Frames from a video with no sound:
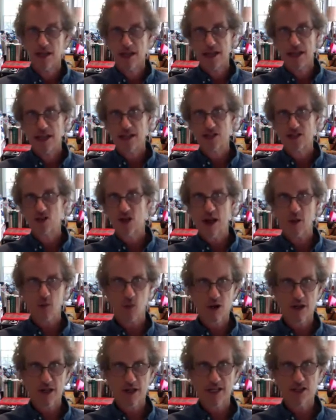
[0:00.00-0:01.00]
And so I
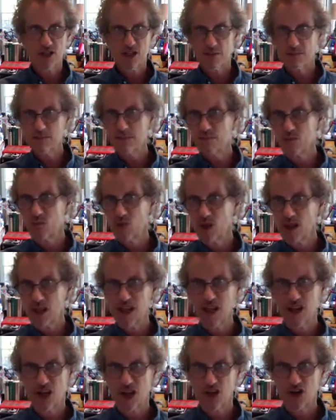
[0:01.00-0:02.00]
worked as
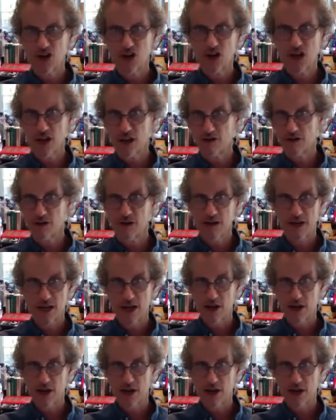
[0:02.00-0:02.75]
really an undercover,